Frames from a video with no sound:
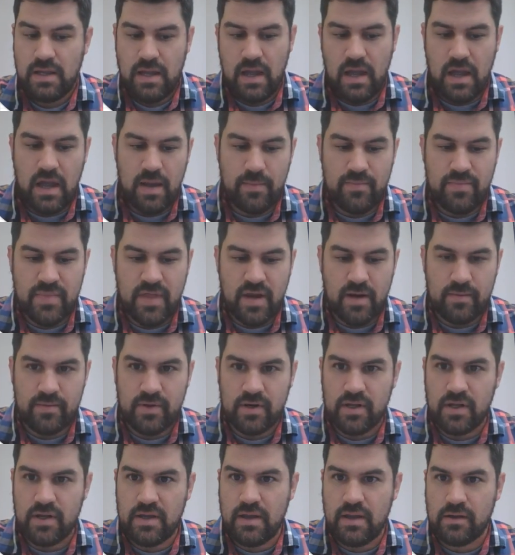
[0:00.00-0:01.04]
I'm going
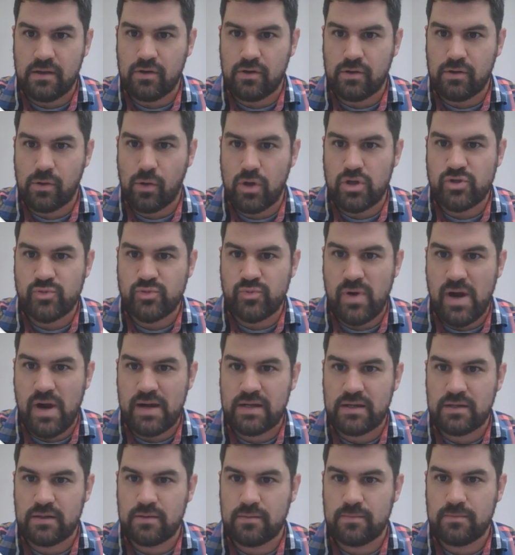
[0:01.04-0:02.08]
to close
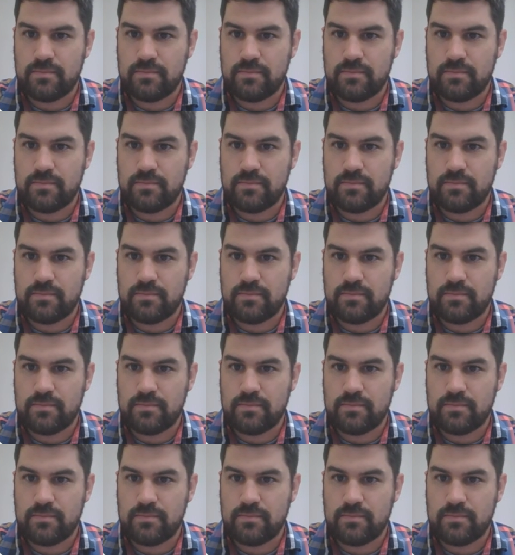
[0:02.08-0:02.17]
bracket,